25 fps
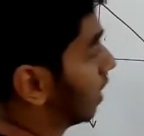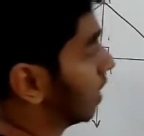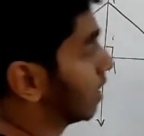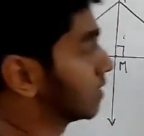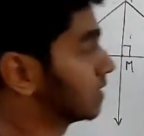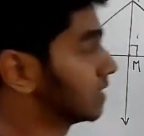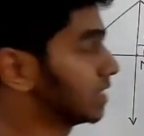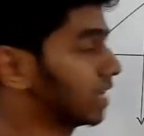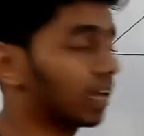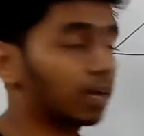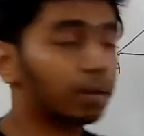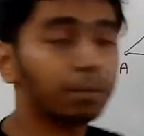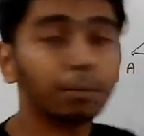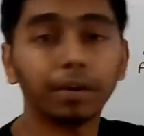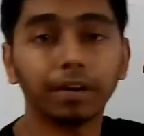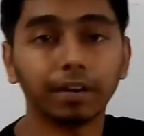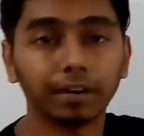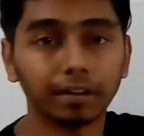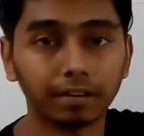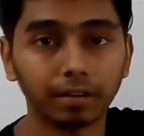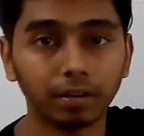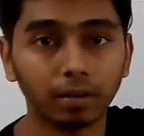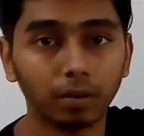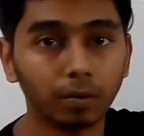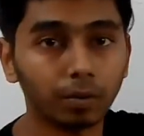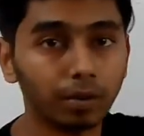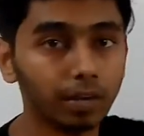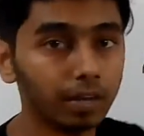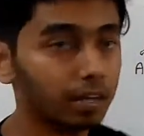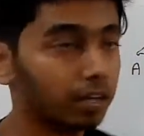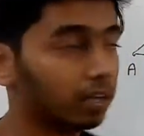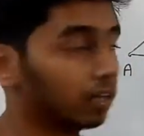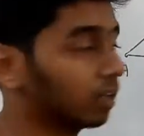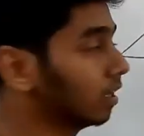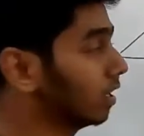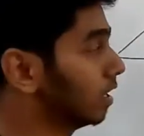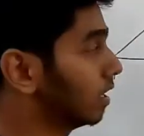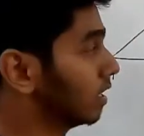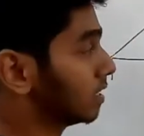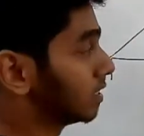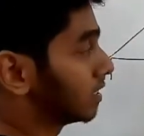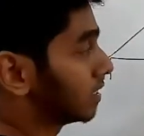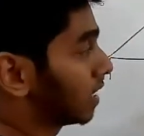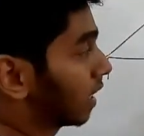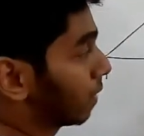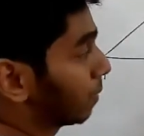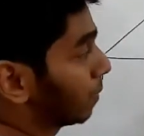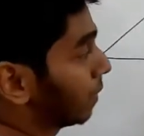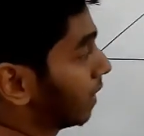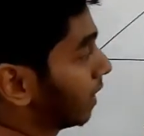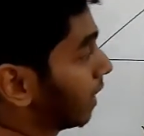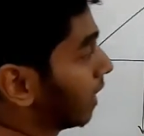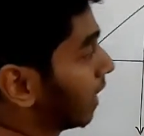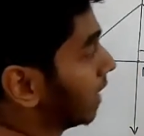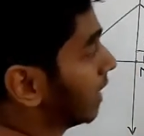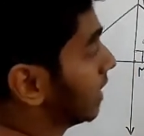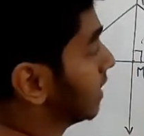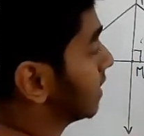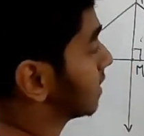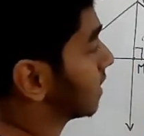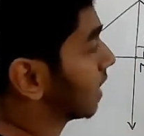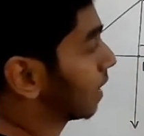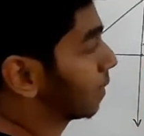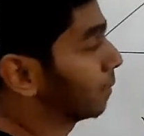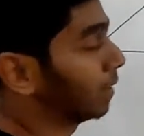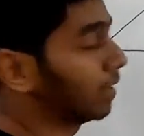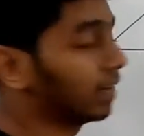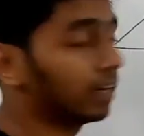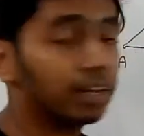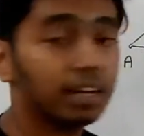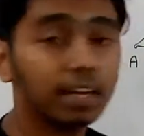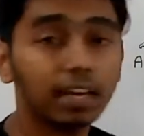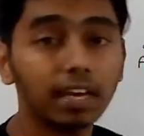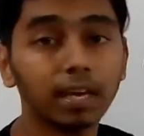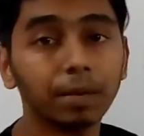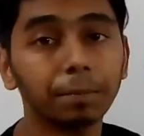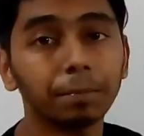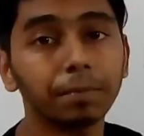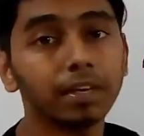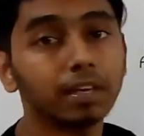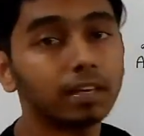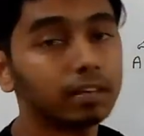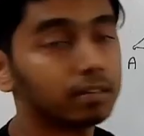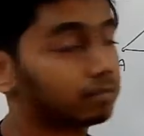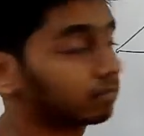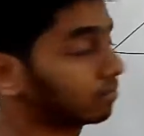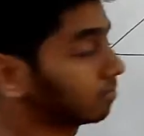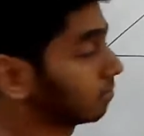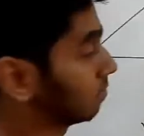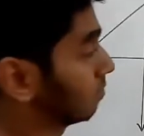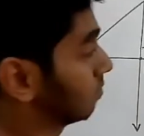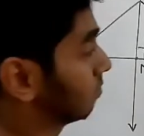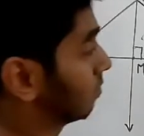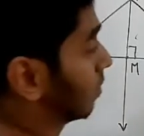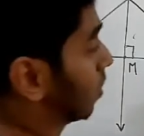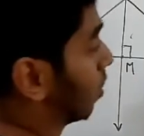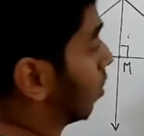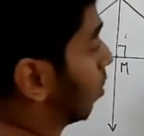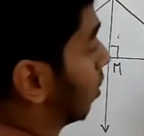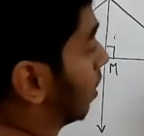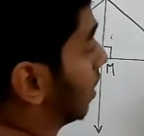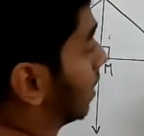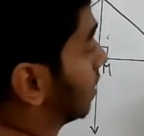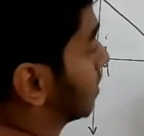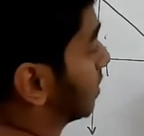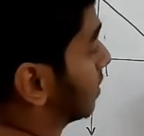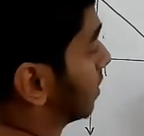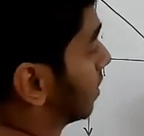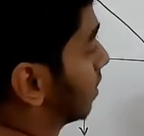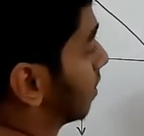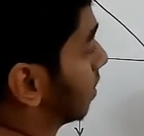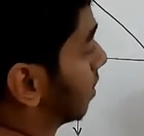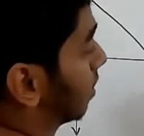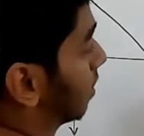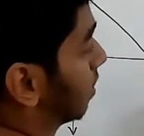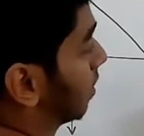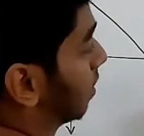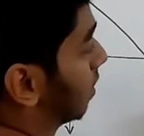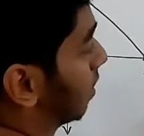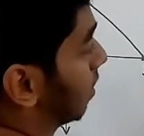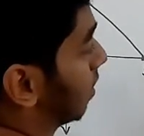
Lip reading: a segment, okay, any segment AB, or let's say